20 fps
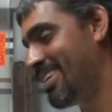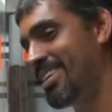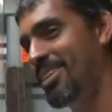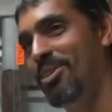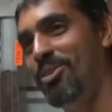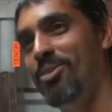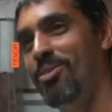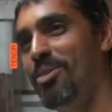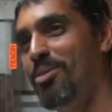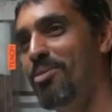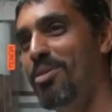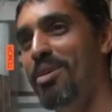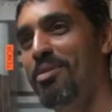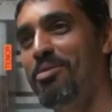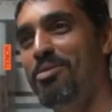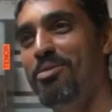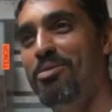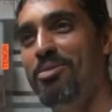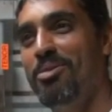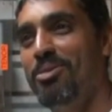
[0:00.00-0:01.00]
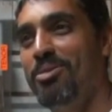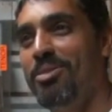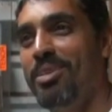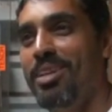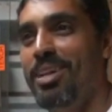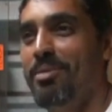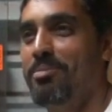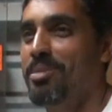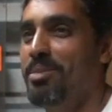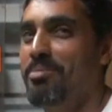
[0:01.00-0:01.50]
I don't know. I would have to look
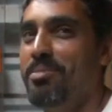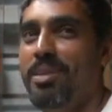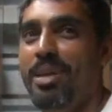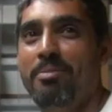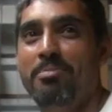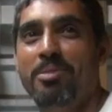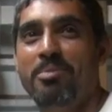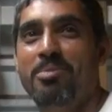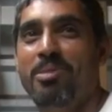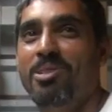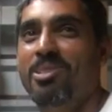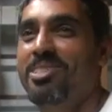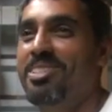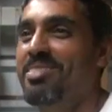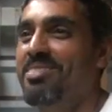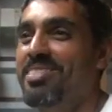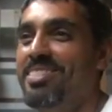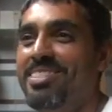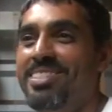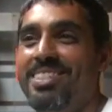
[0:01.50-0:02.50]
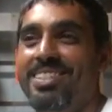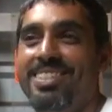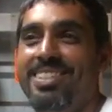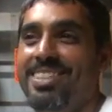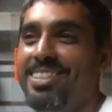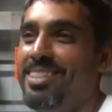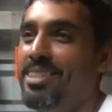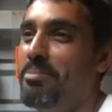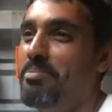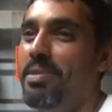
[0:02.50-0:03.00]
it up. Sometimes more, sometimes
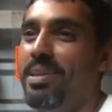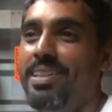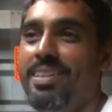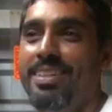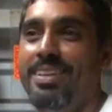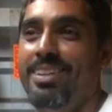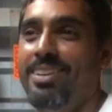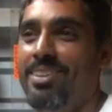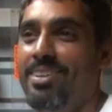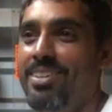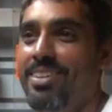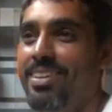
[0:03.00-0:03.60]
just depending on.